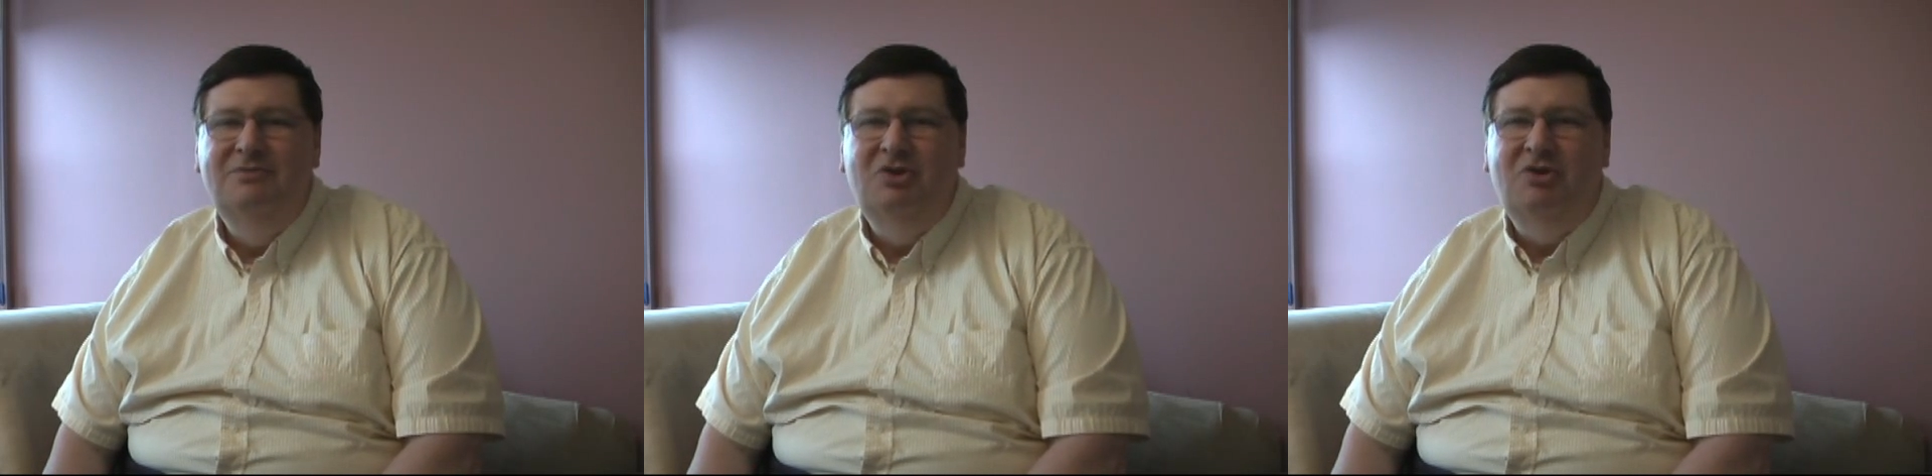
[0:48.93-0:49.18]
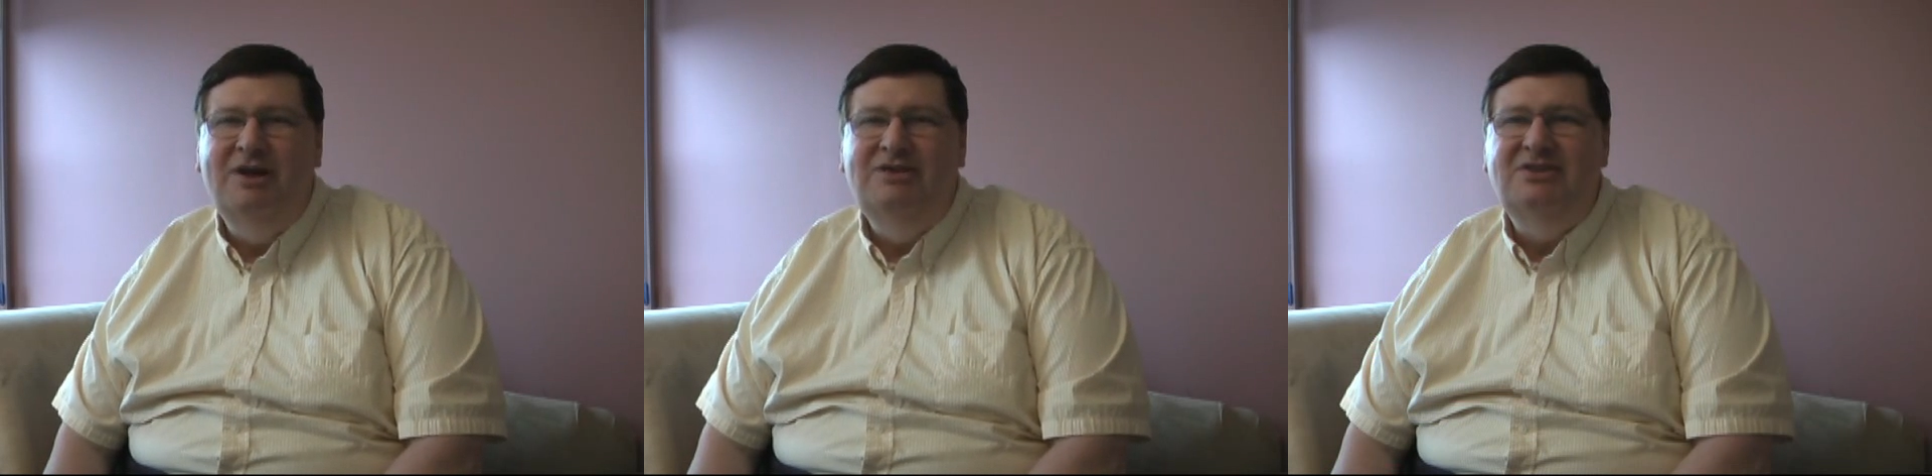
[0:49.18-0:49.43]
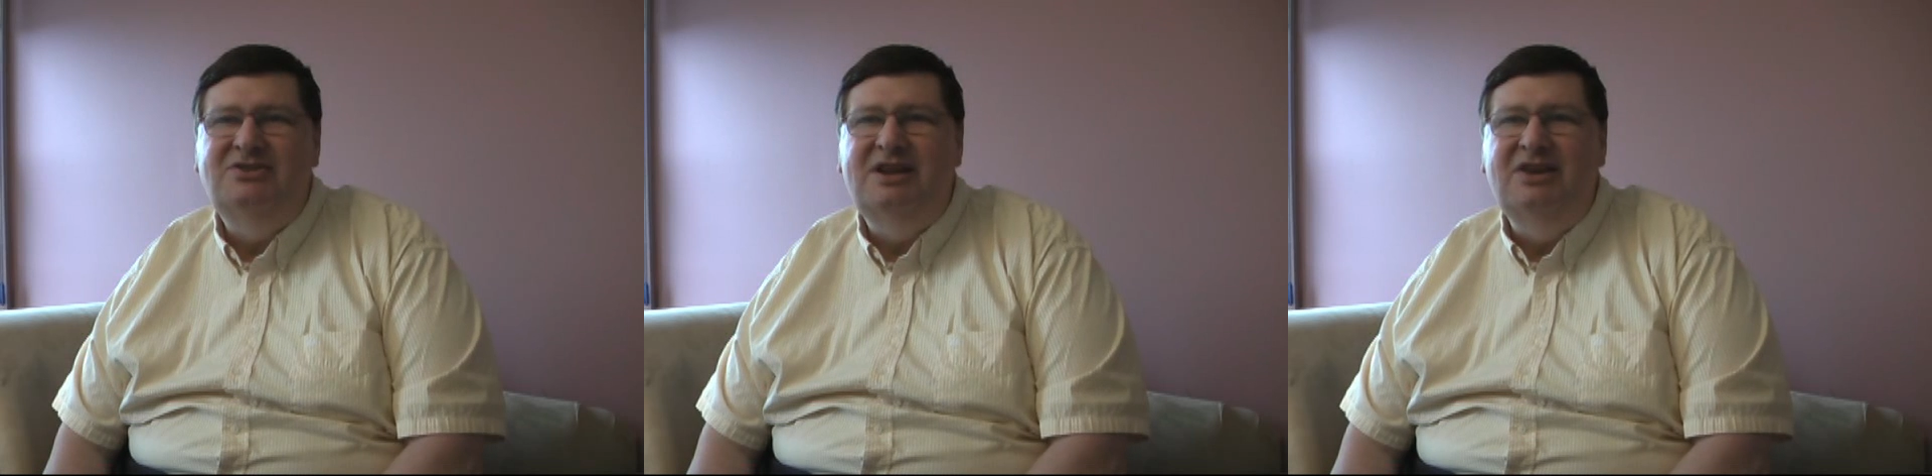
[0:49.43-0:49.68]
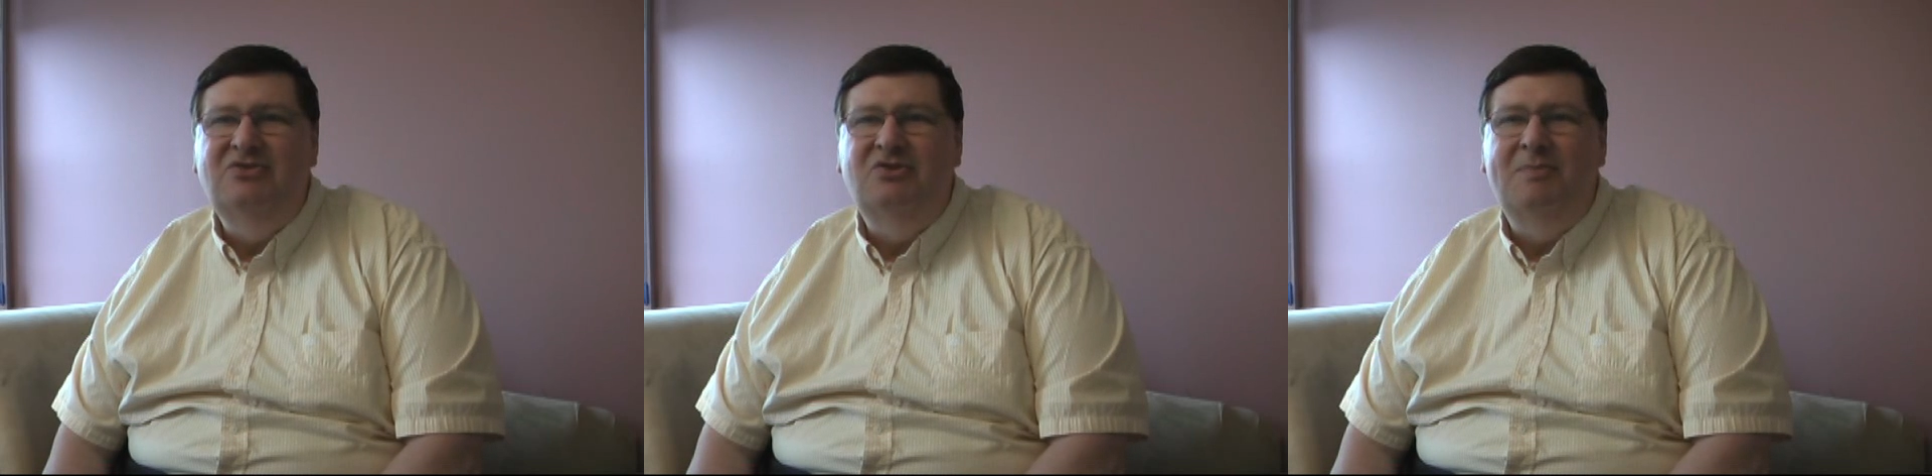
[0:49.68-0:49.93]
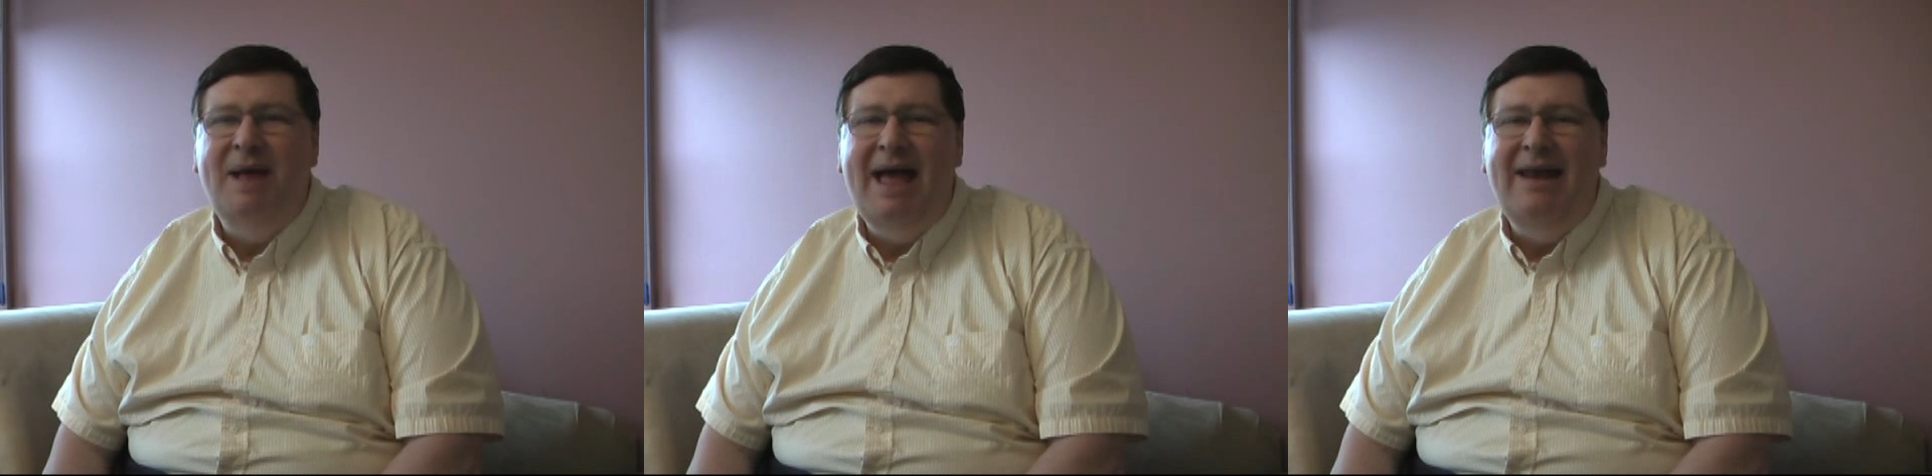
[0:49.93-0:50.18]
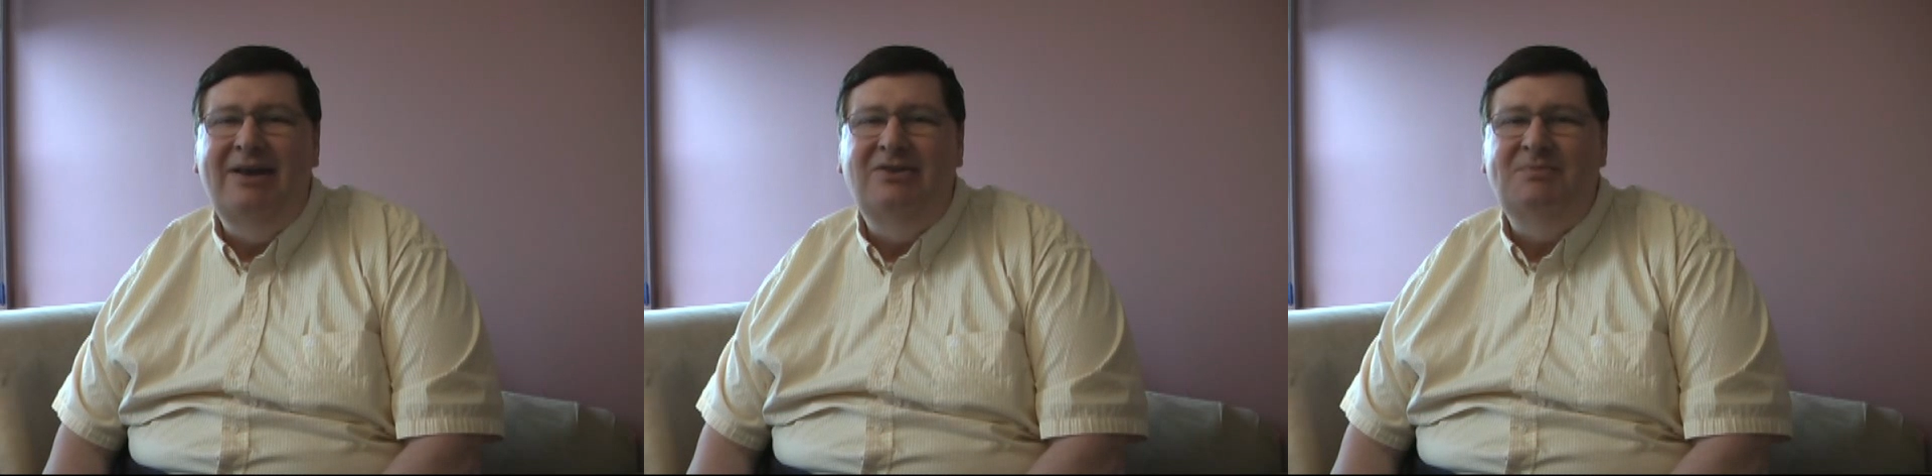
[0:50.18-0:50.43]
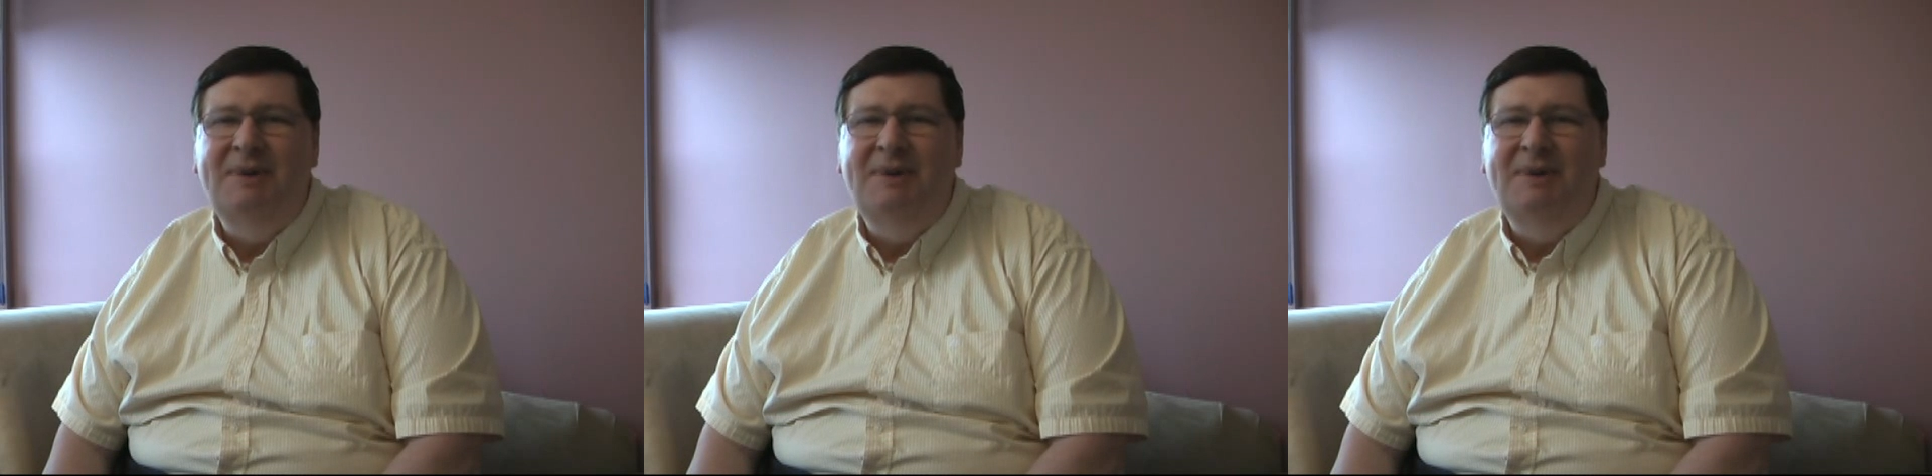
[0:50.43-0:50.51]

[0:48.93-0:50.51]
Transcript: crises or panics